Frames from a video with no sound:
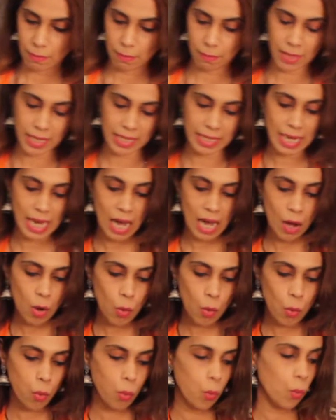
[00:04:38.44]
And now
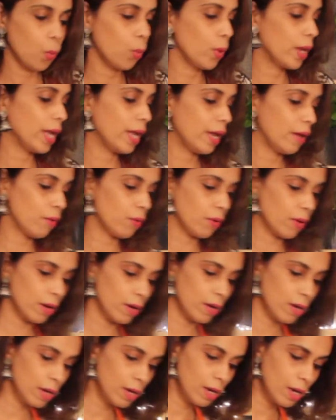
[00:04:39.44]
we're
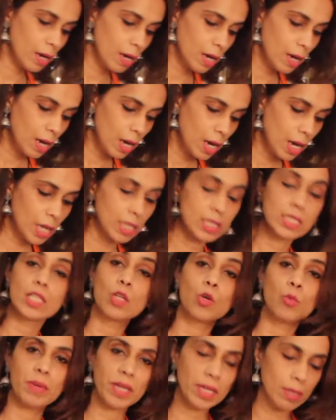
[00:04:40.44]

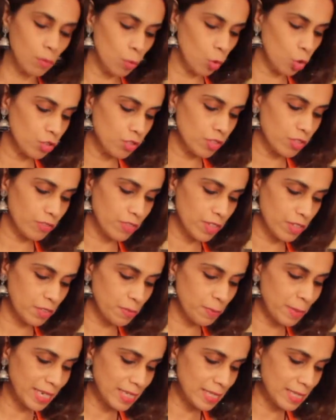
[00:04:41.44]
assuming most of the
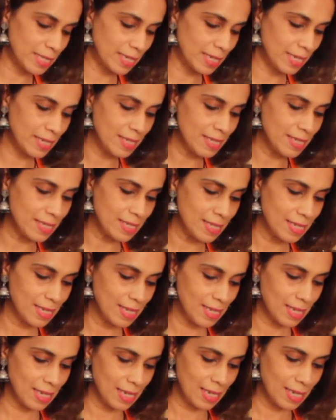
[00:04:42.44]
spiciness
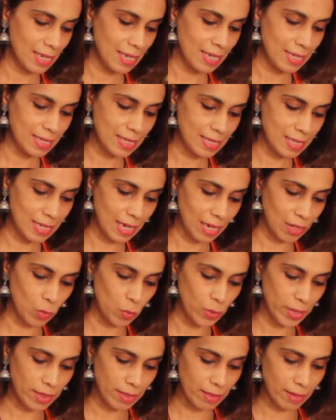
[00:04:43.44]
is done
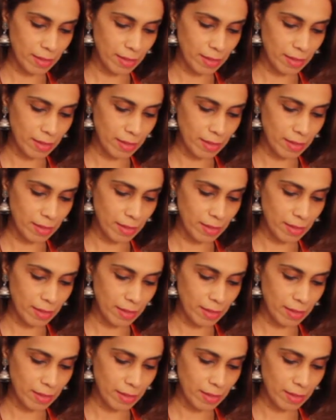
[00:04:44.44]
with.